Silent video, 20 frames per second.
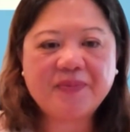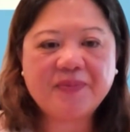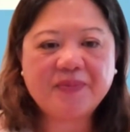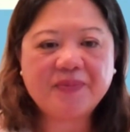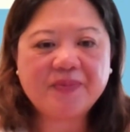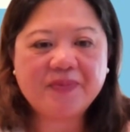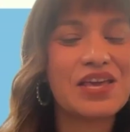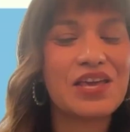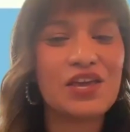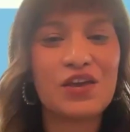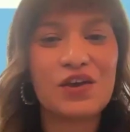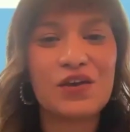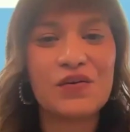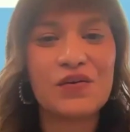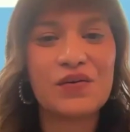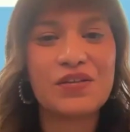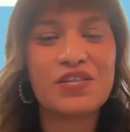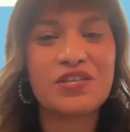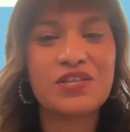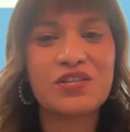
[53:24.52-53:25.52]
Thank you.
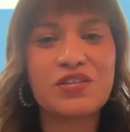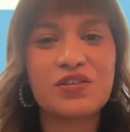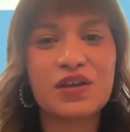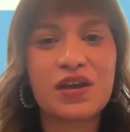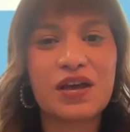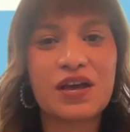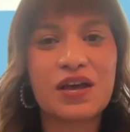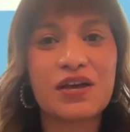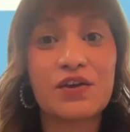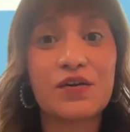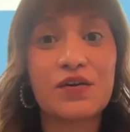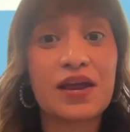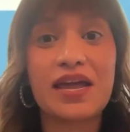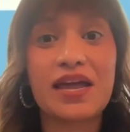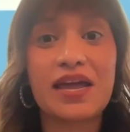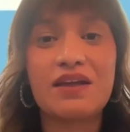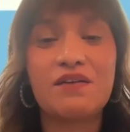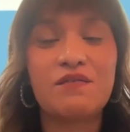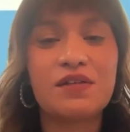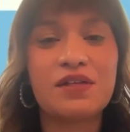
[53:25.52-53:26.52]
This is
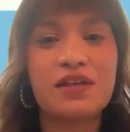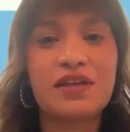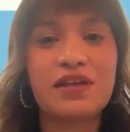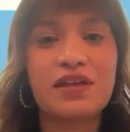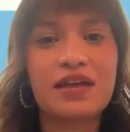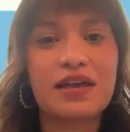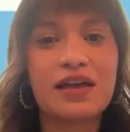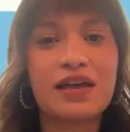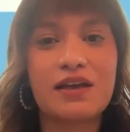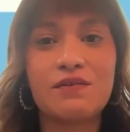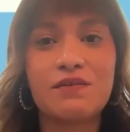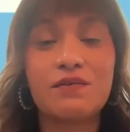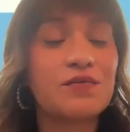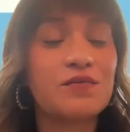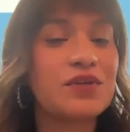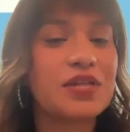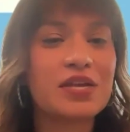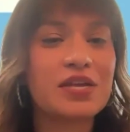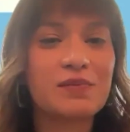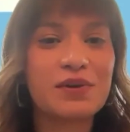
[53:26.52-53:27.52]
great. Really,
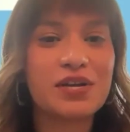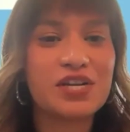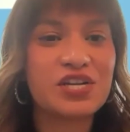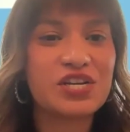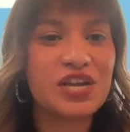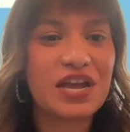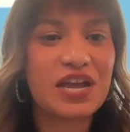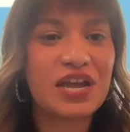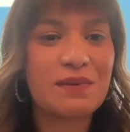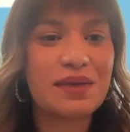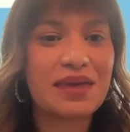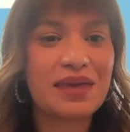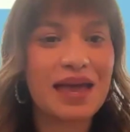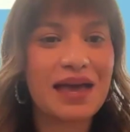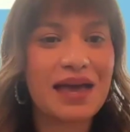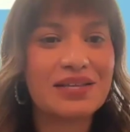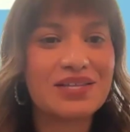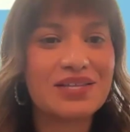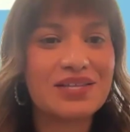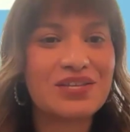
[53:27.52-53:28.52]
really appreciate being
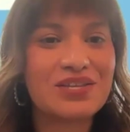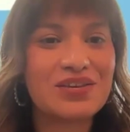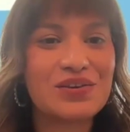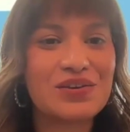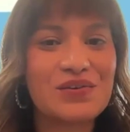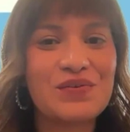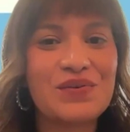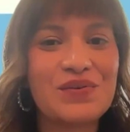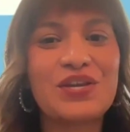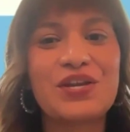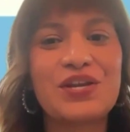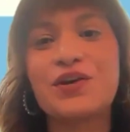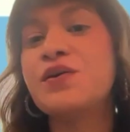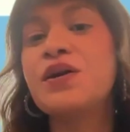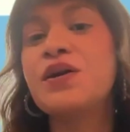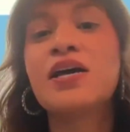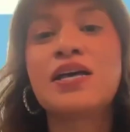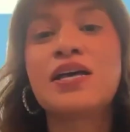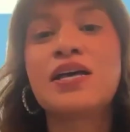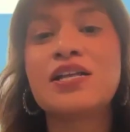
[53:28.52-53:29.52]
asked to, you know,
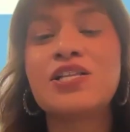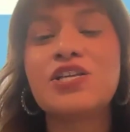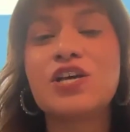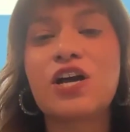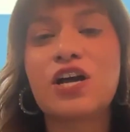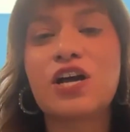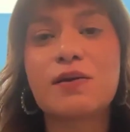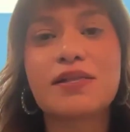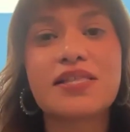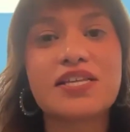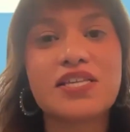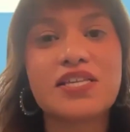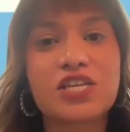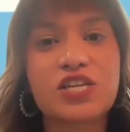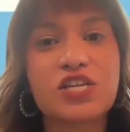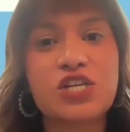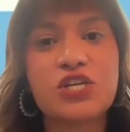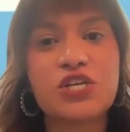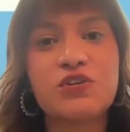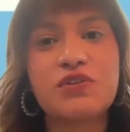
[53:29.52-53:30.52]
talk about these
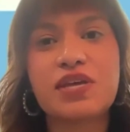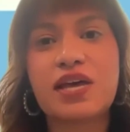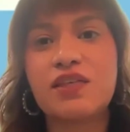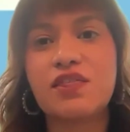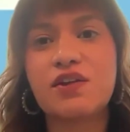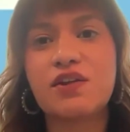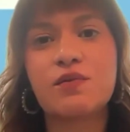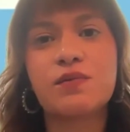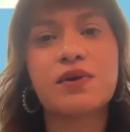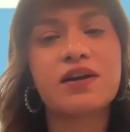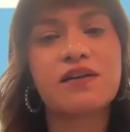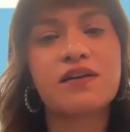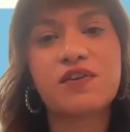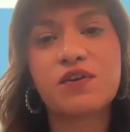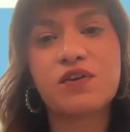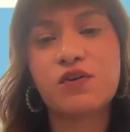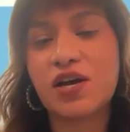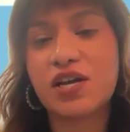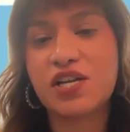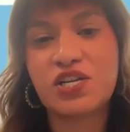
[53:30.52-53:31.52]
issues. There were a
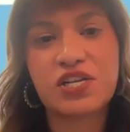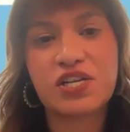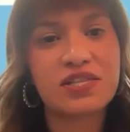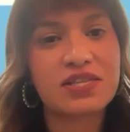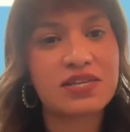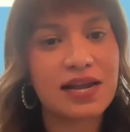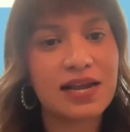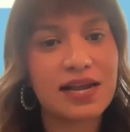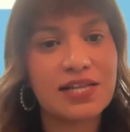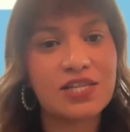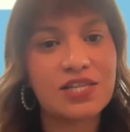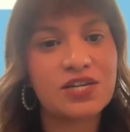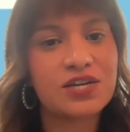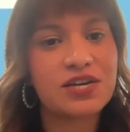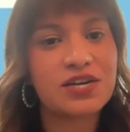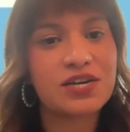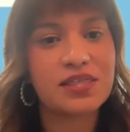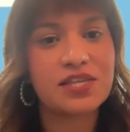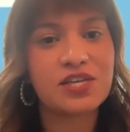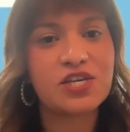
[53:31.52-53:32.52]
few questions that I
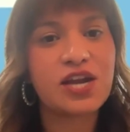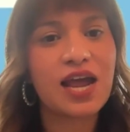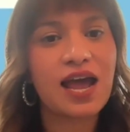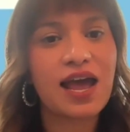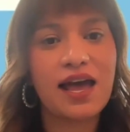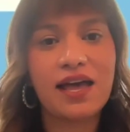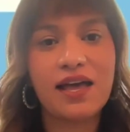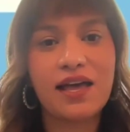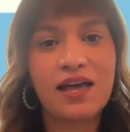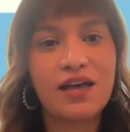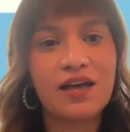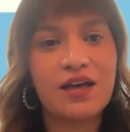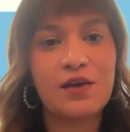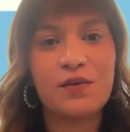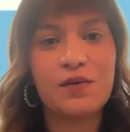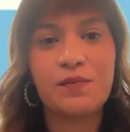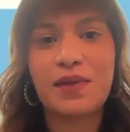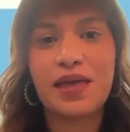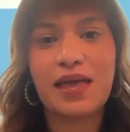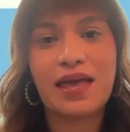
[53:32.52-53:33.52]
answered in the chat,
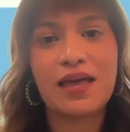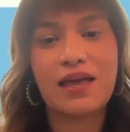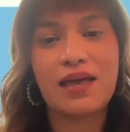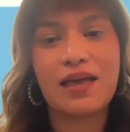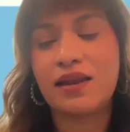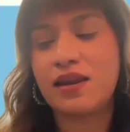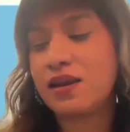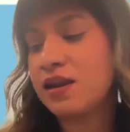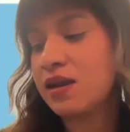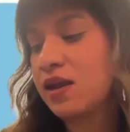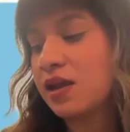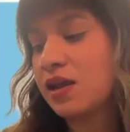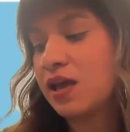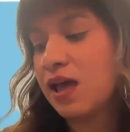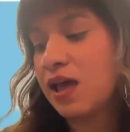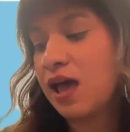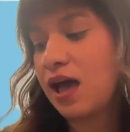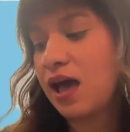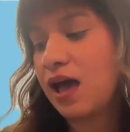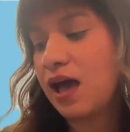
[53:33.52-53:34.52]
and
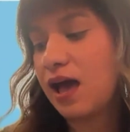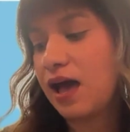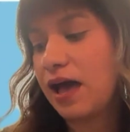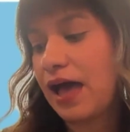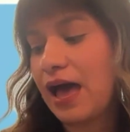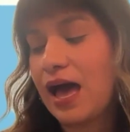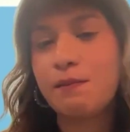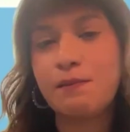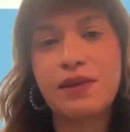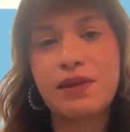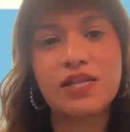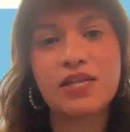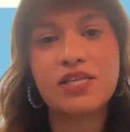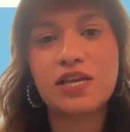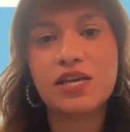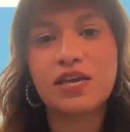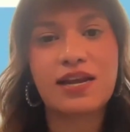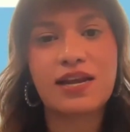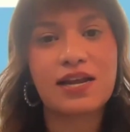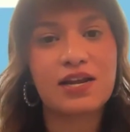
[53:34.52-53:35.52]
happy to
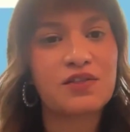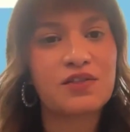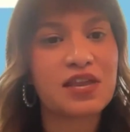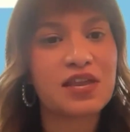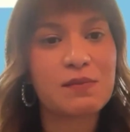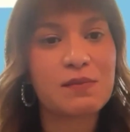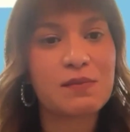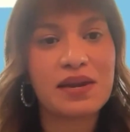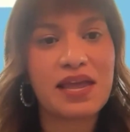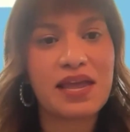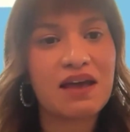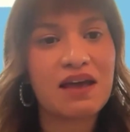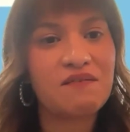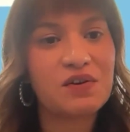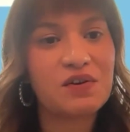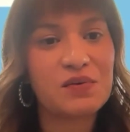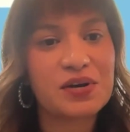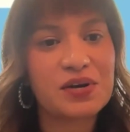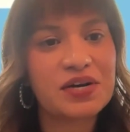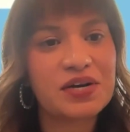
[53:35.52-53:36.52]
connect with anybody
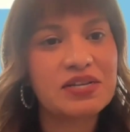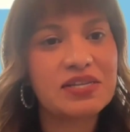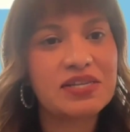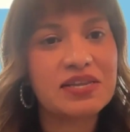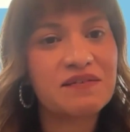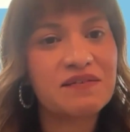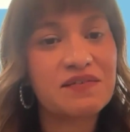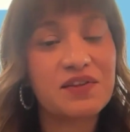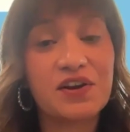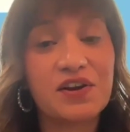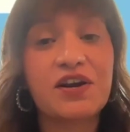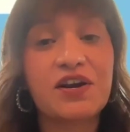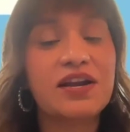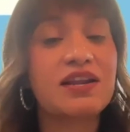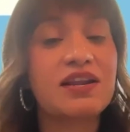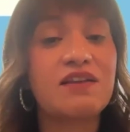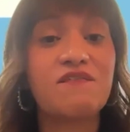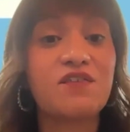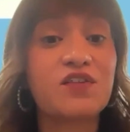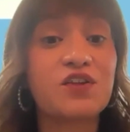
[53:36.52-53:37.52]
afterwards if there are
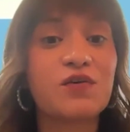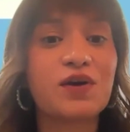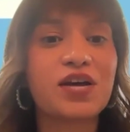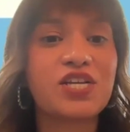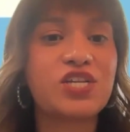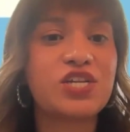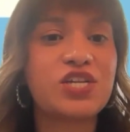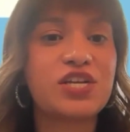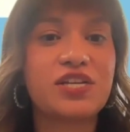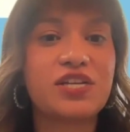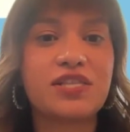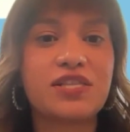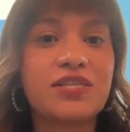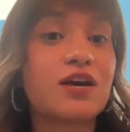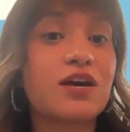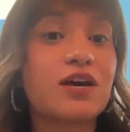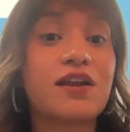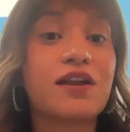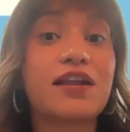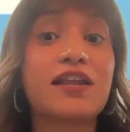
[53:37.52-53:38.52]
any further questions
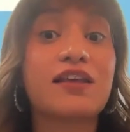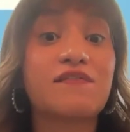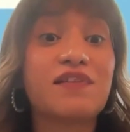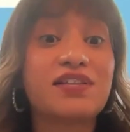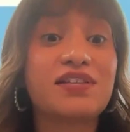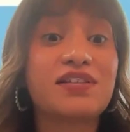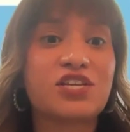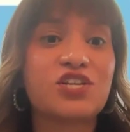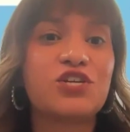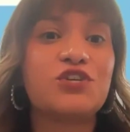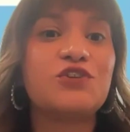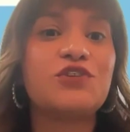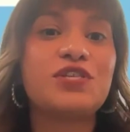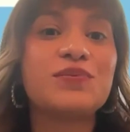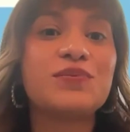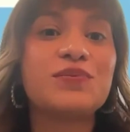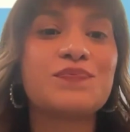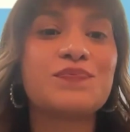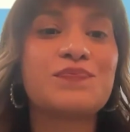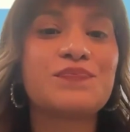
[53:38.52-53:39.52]
on any of these
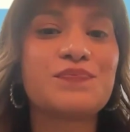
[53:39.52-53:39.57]
issues.